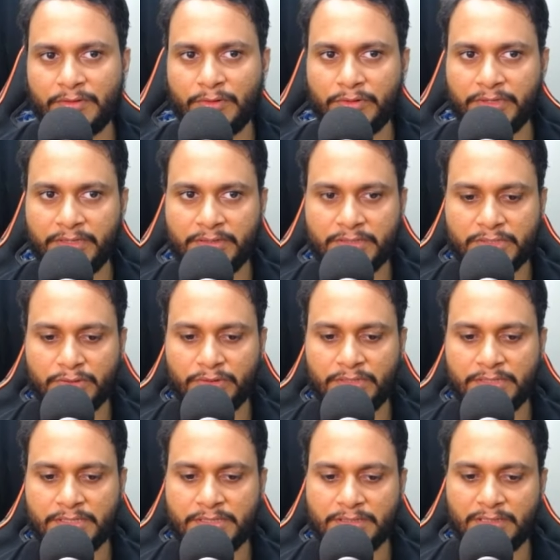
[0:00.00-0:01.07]
Okay, so
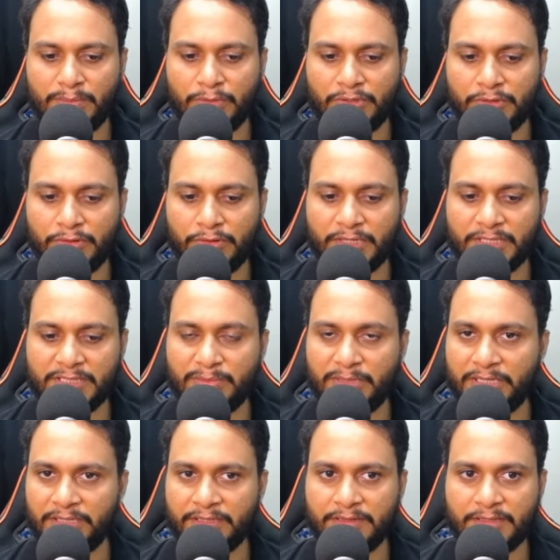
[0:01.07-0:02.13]
this is the modulo
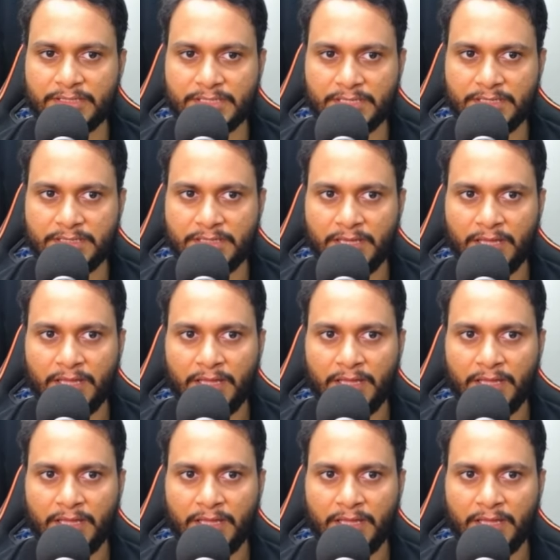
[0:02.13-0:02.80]
arithmetic in this case.